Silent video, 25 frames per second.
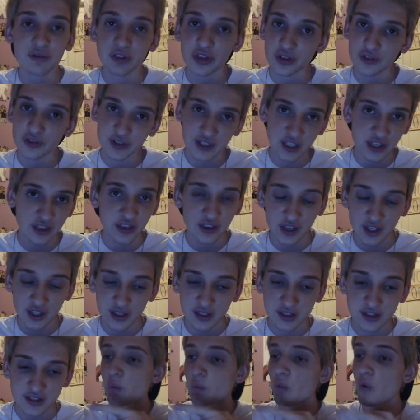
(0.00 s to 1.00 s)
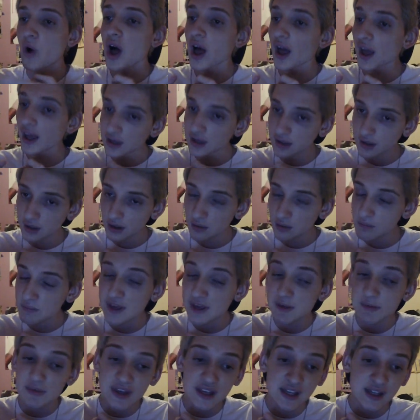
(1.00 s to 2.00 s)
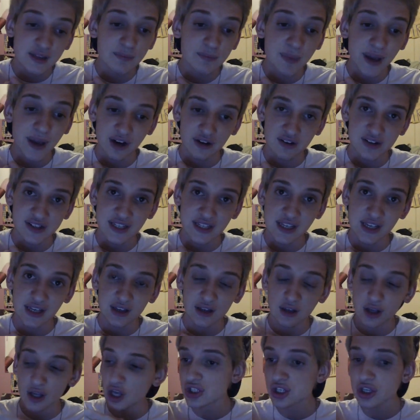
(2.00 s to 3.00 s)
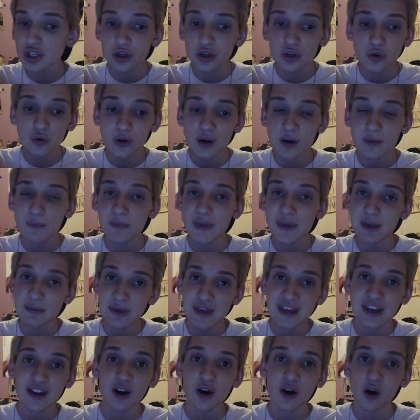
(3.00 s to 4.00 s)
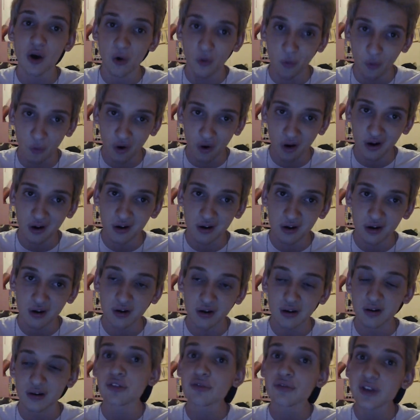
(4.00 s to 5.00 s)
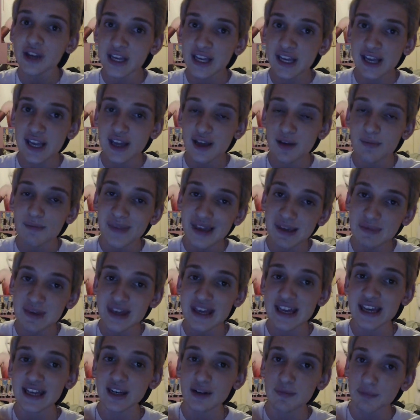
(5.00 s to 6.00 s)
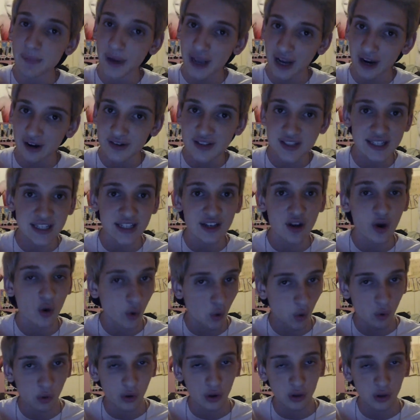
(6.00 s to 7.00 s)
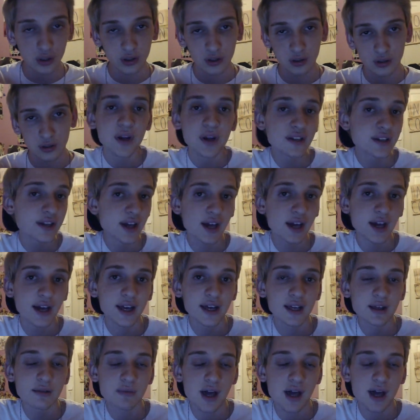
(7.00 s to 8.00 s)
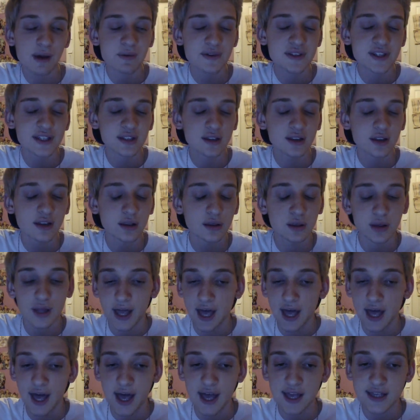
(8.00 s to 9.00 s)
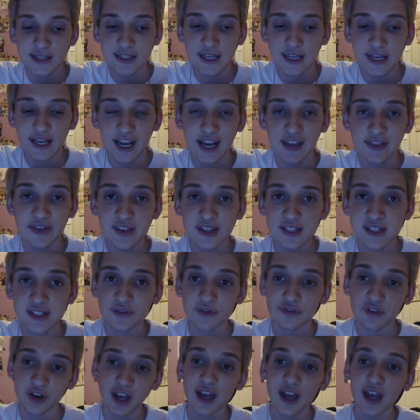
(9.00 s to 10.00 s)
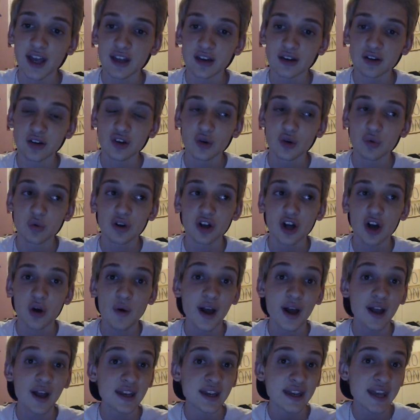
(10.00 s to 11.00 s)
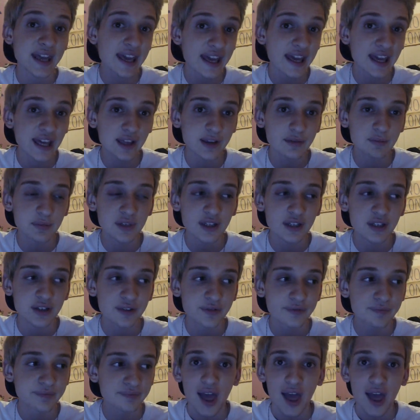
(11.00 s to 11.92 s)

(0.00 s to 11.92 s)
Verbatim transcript: of three things. 1, me being embarrassing. 2, me being a whore. 3, me being an embarrassing whore. One time I was in class and I had this friend who will go unnamed.